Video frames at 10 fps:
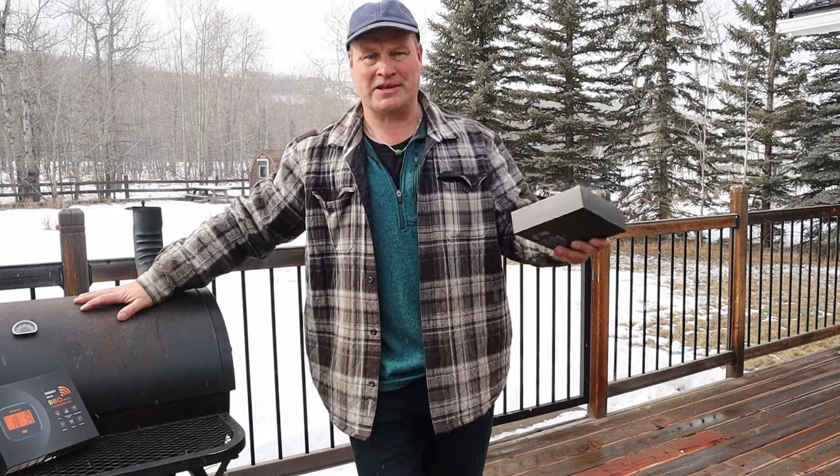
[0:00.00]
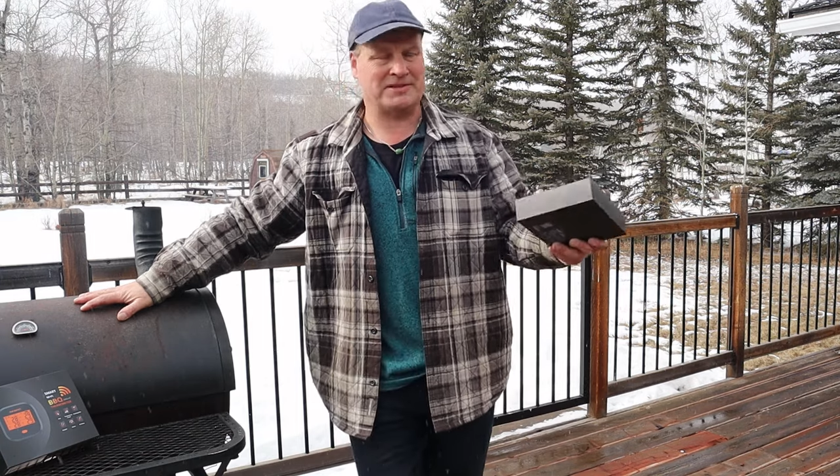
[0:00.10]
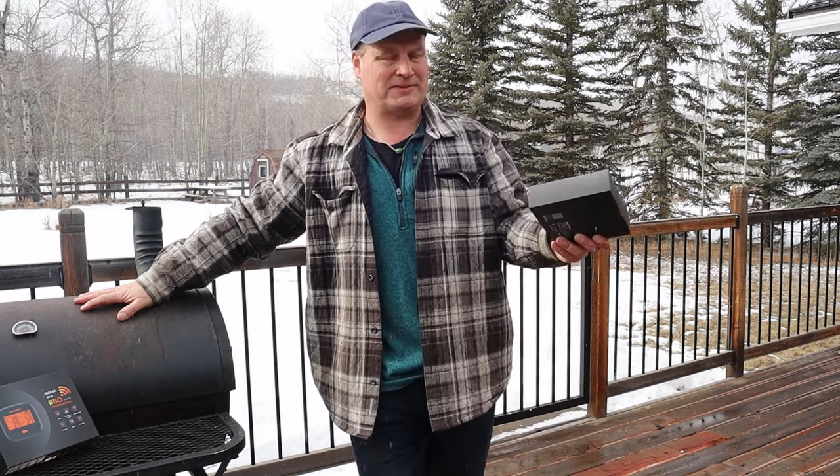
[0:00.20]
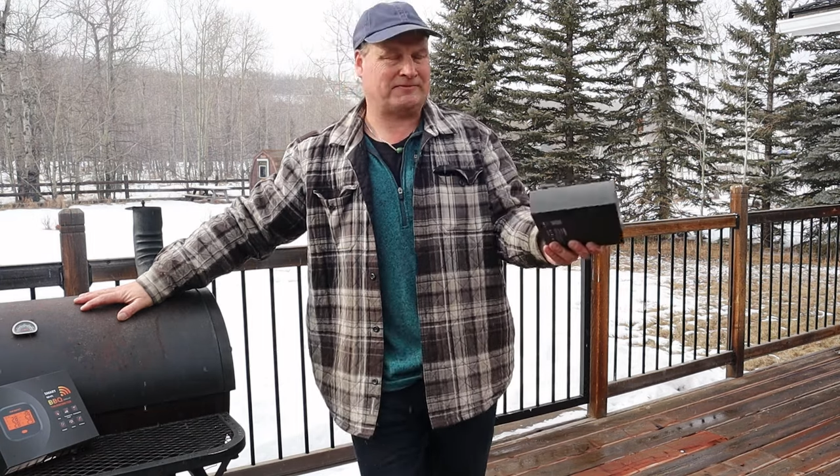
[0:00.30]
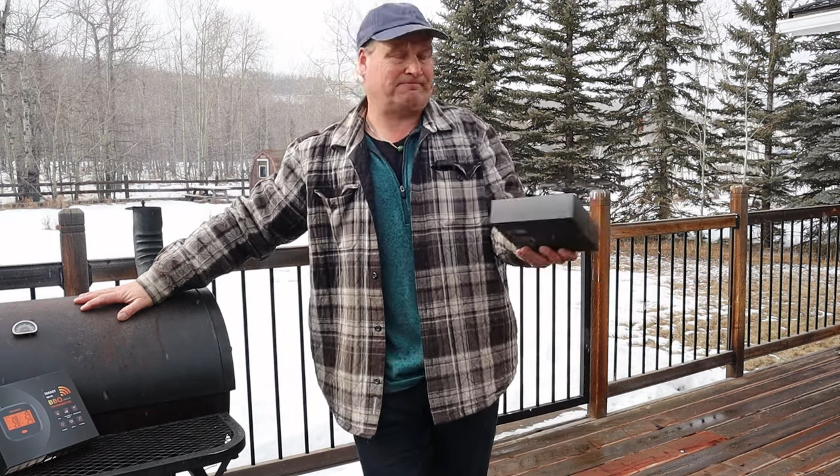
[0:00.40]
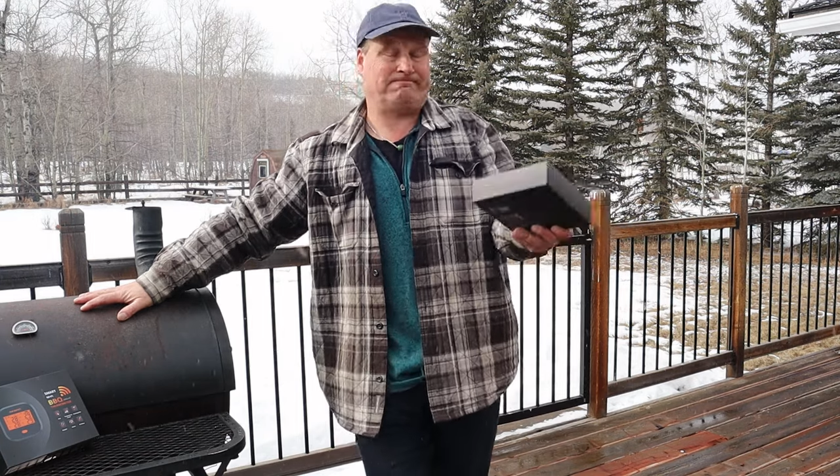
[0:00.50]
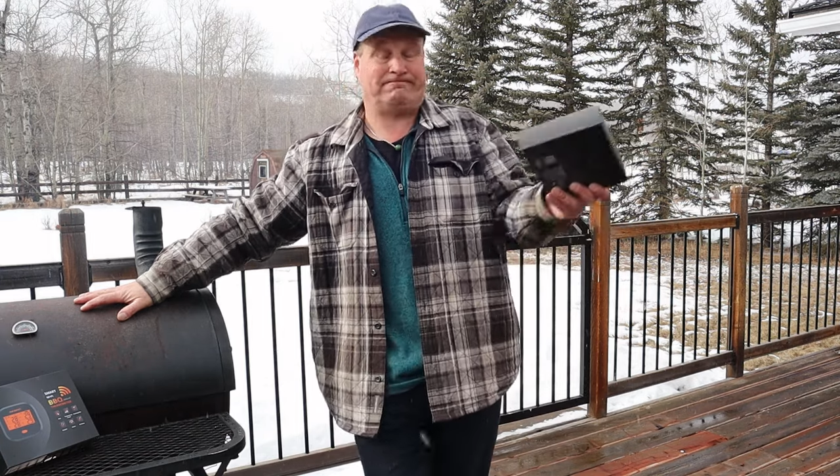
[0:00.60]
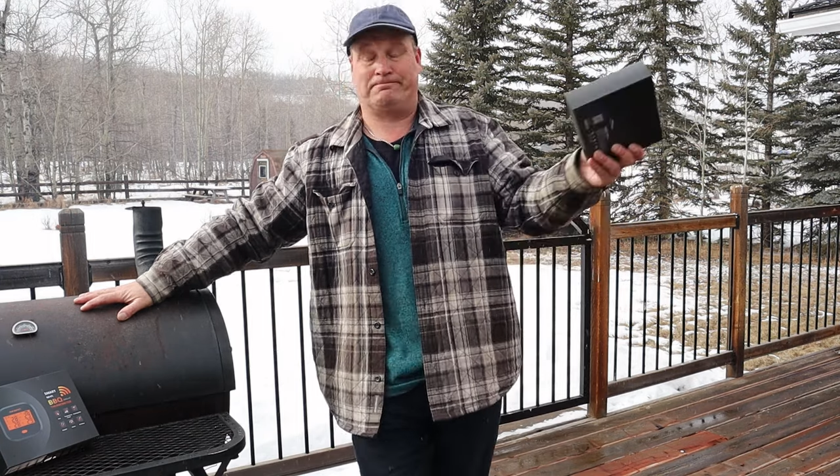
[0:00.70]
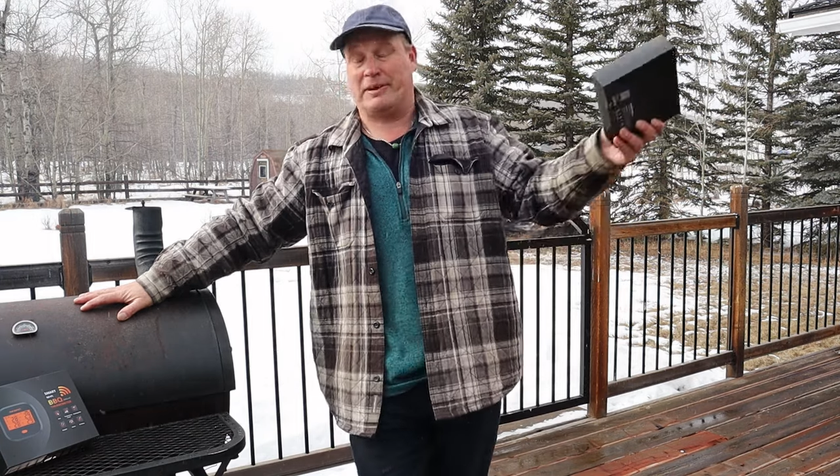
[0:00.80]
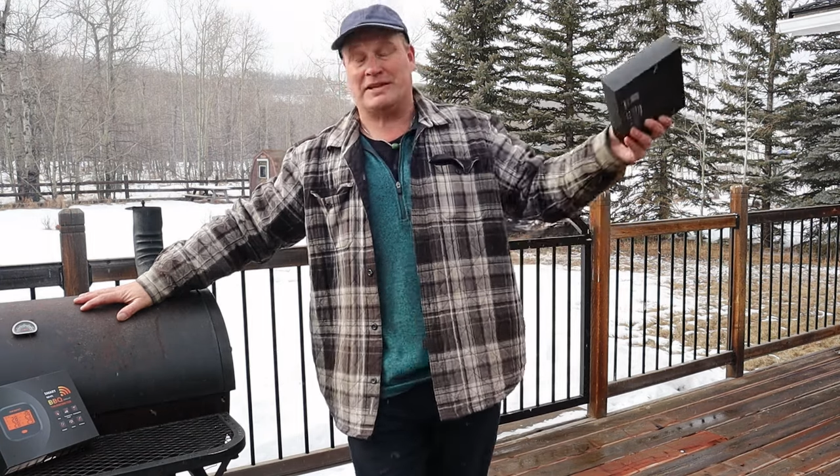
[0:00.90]
It's
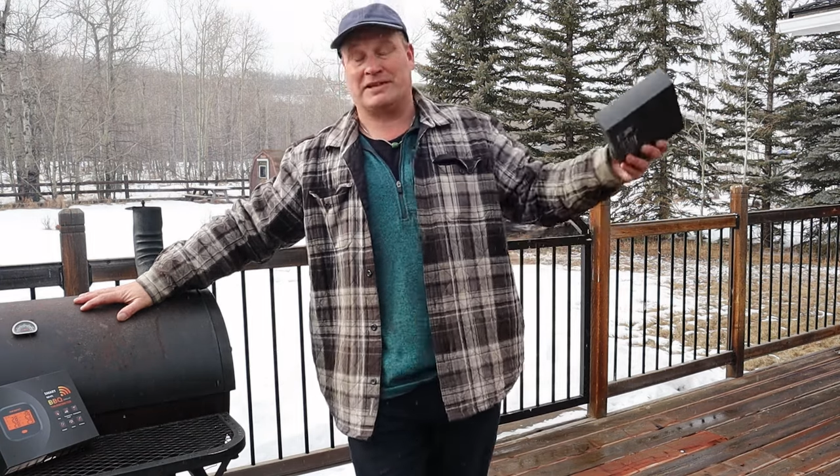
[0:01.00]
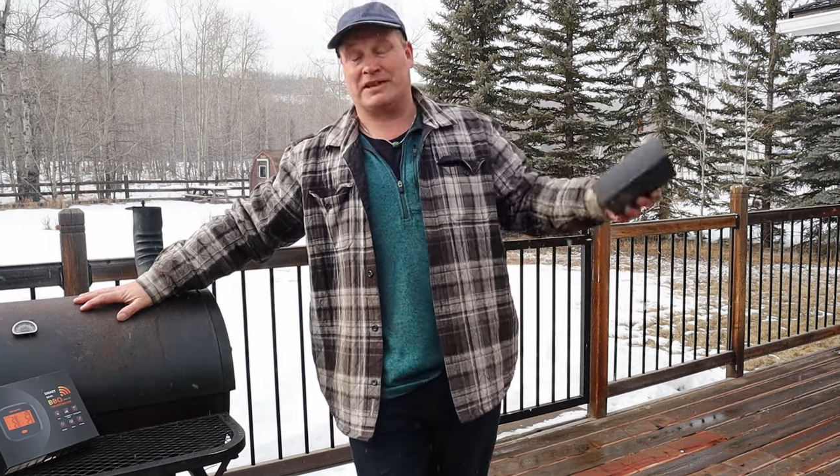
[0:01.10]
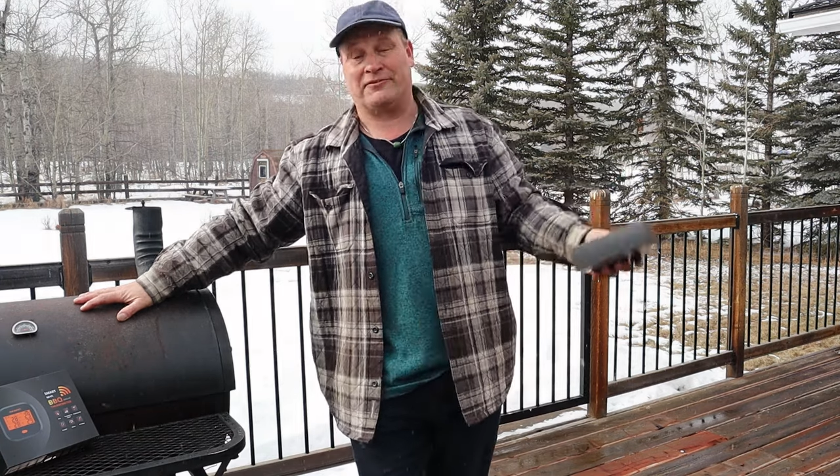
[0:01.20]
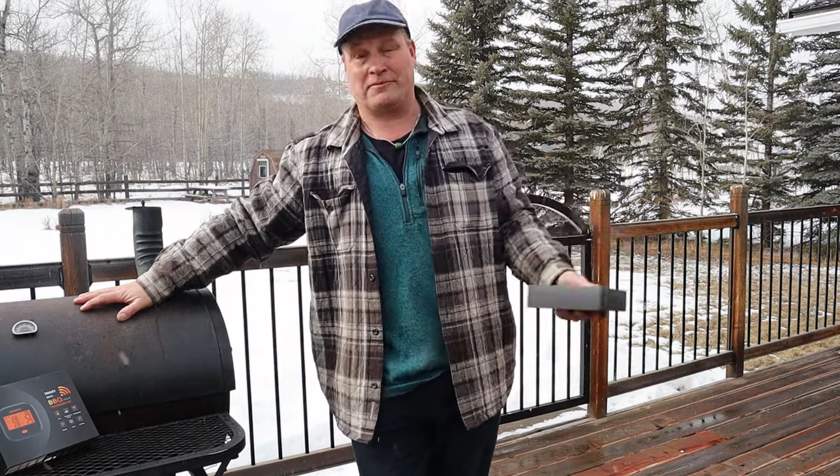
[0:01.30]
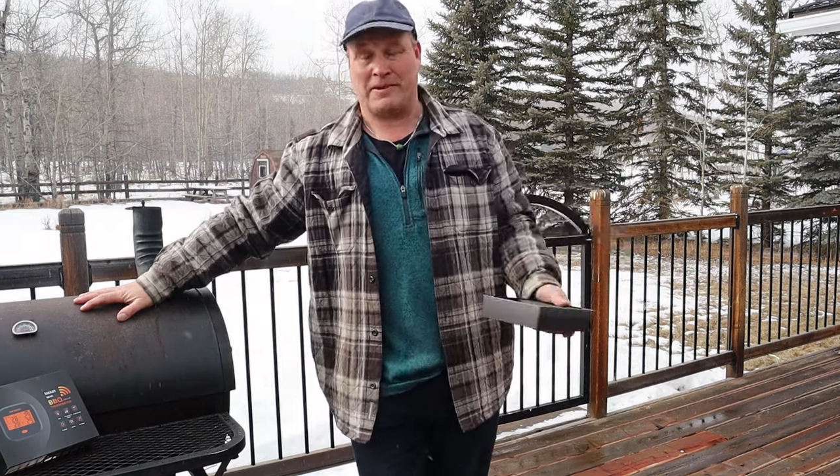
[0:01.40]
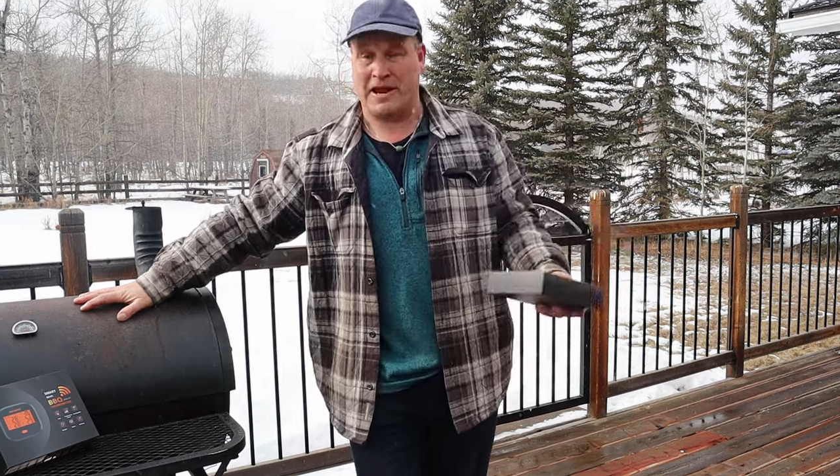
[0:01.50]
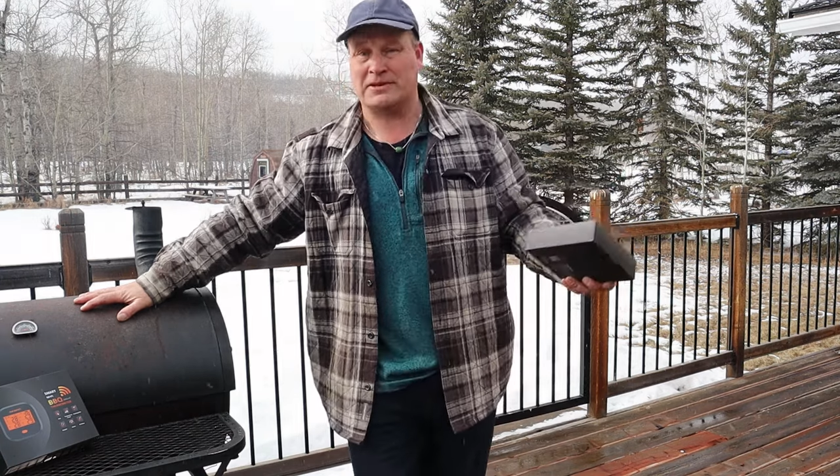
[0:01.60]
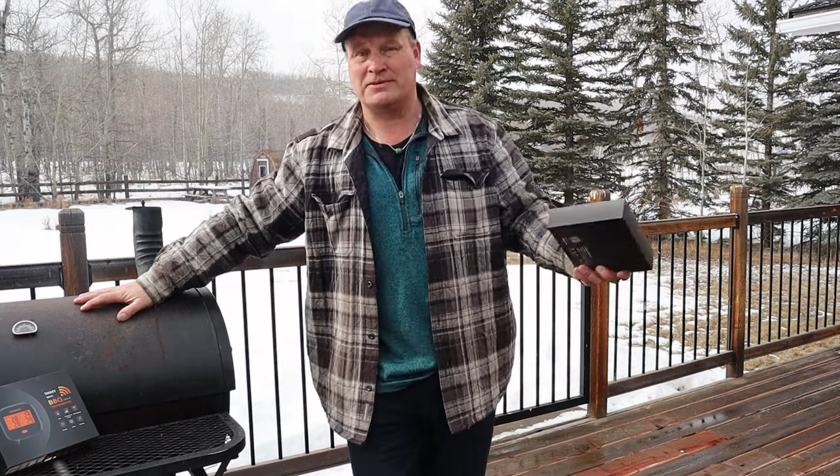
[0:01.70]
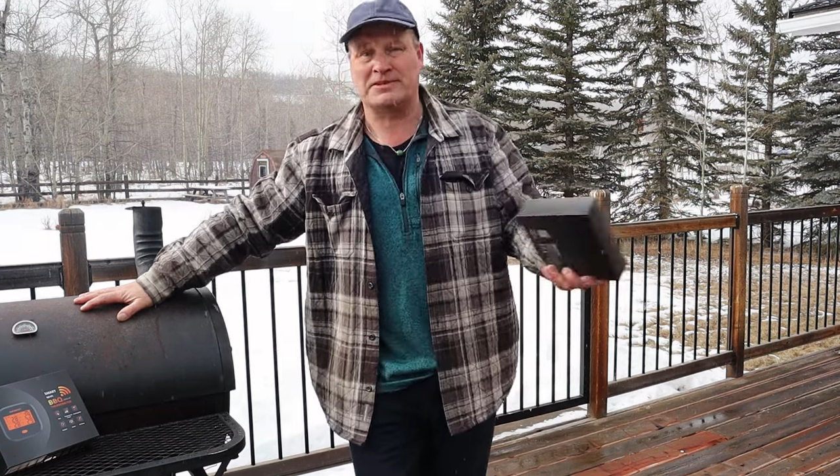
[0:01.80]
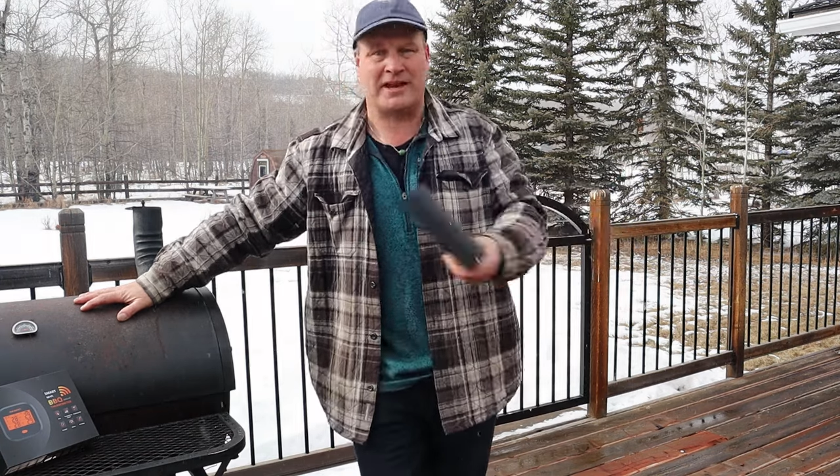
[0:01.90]
basically from
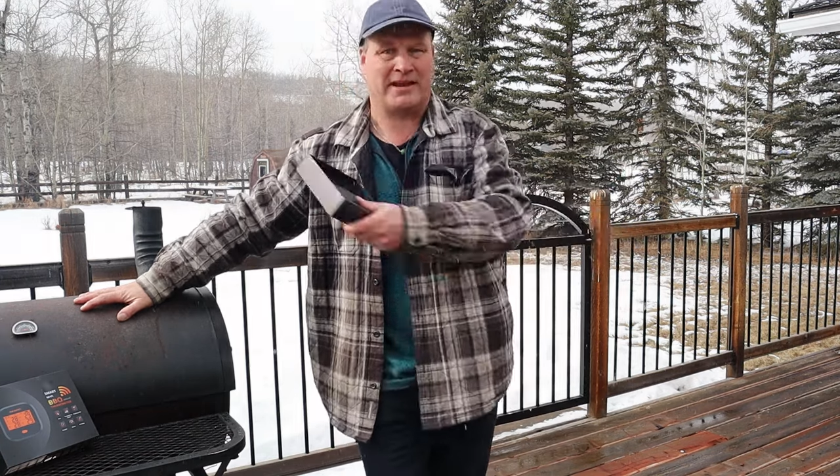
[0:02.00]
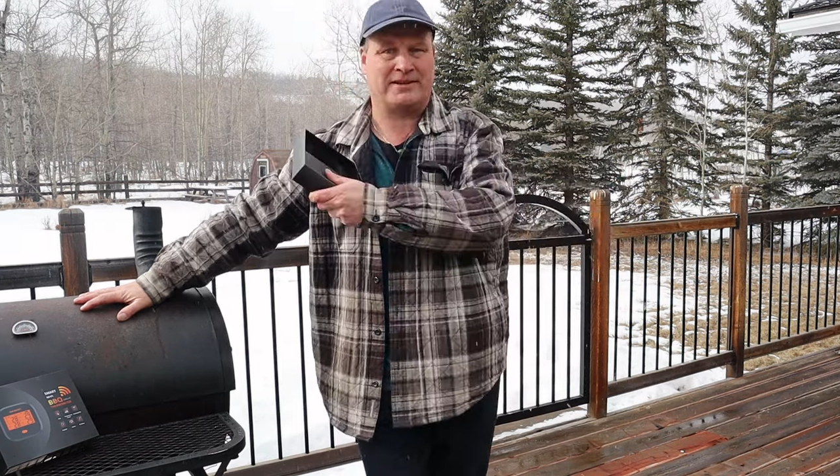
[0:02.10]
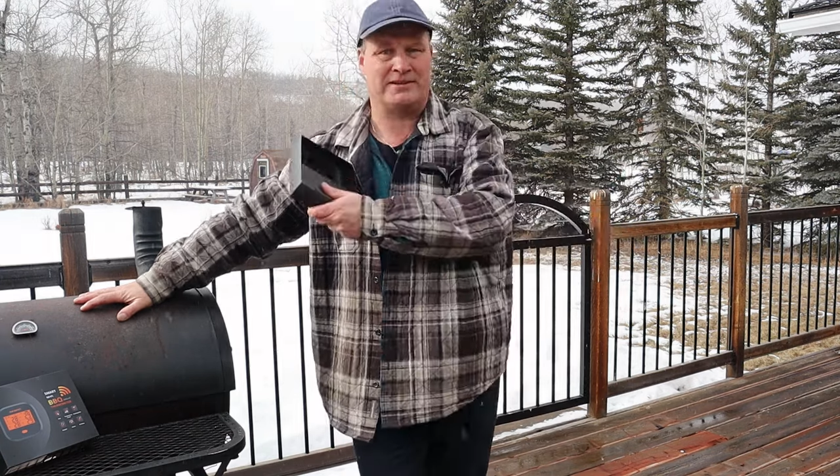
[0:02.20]
A to Z.